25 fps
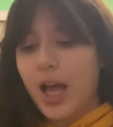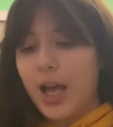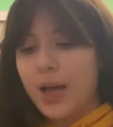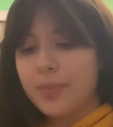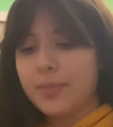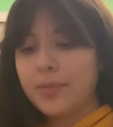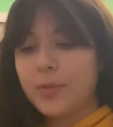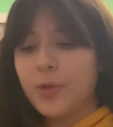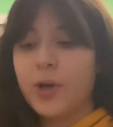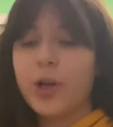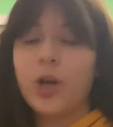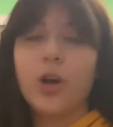
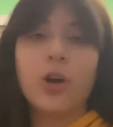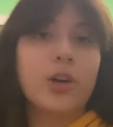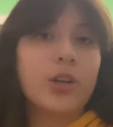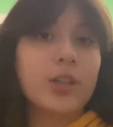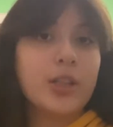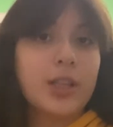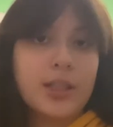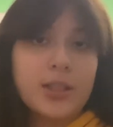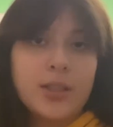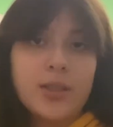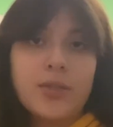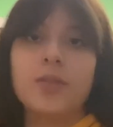
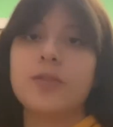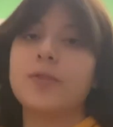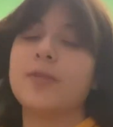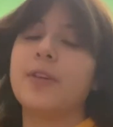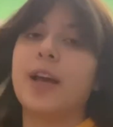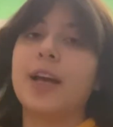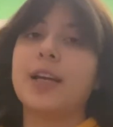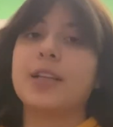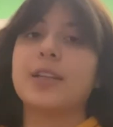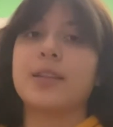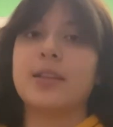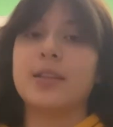regardless of the
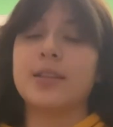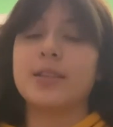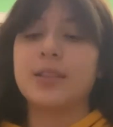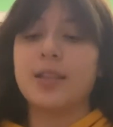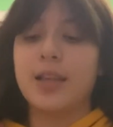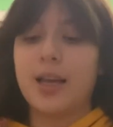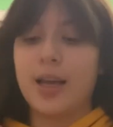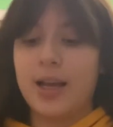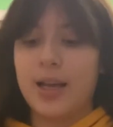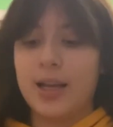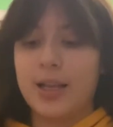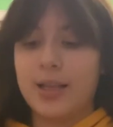fact
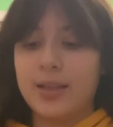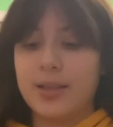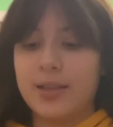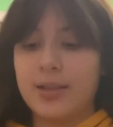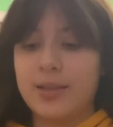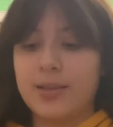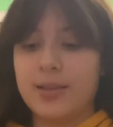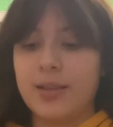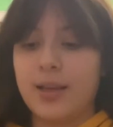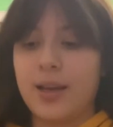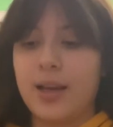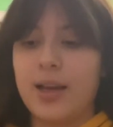that
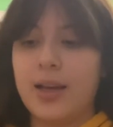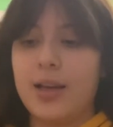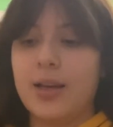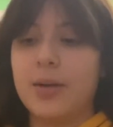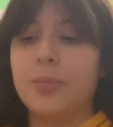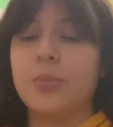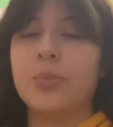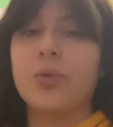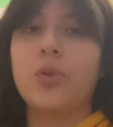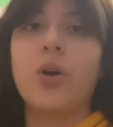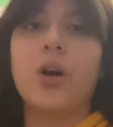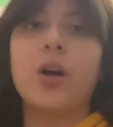this guy
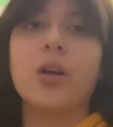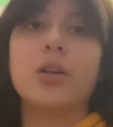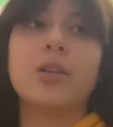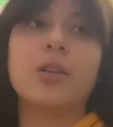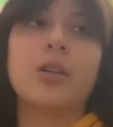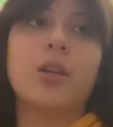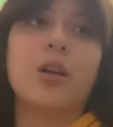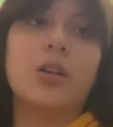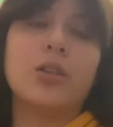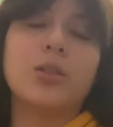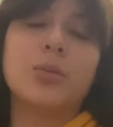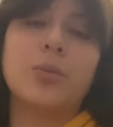brought a
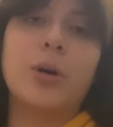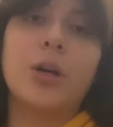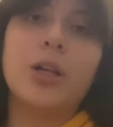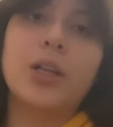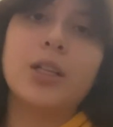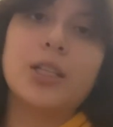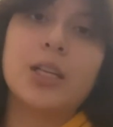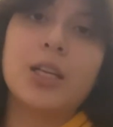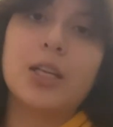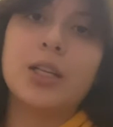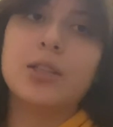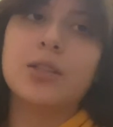lot to
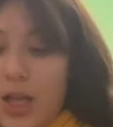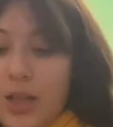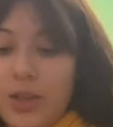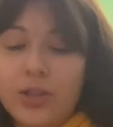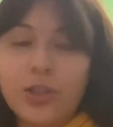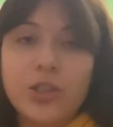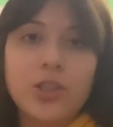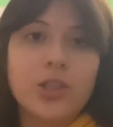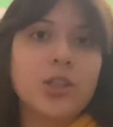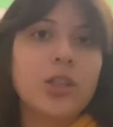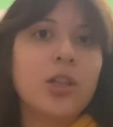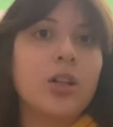politics,
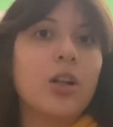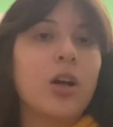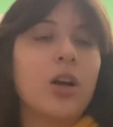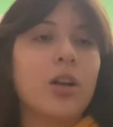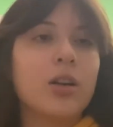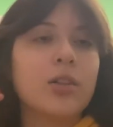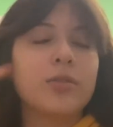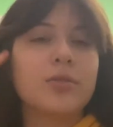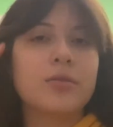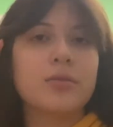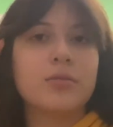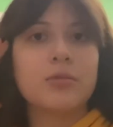there's just a lot
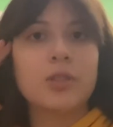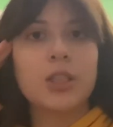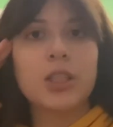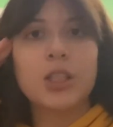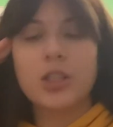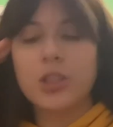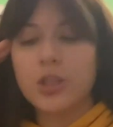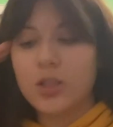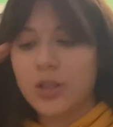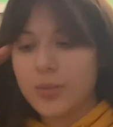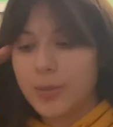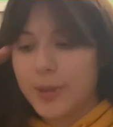of
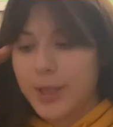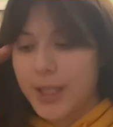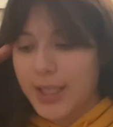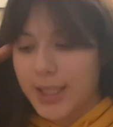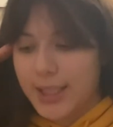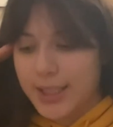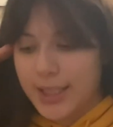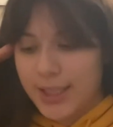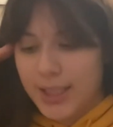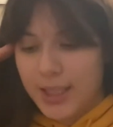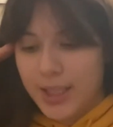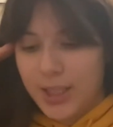religious
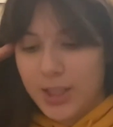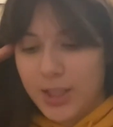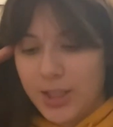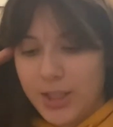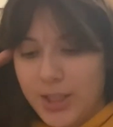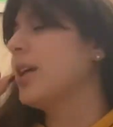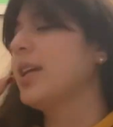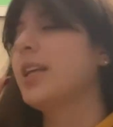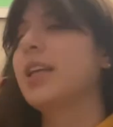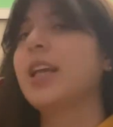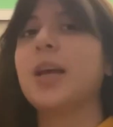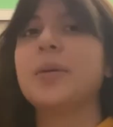bias in
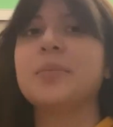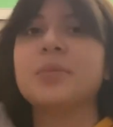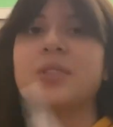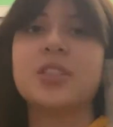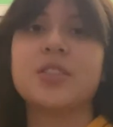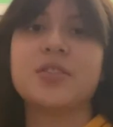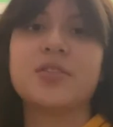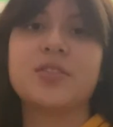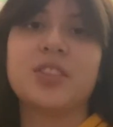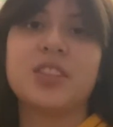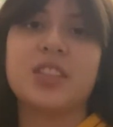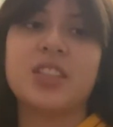here. Yeah, I'm
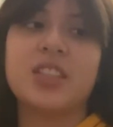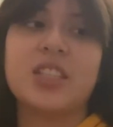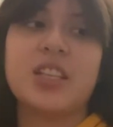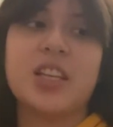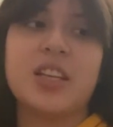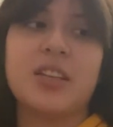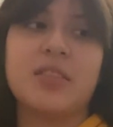done for the day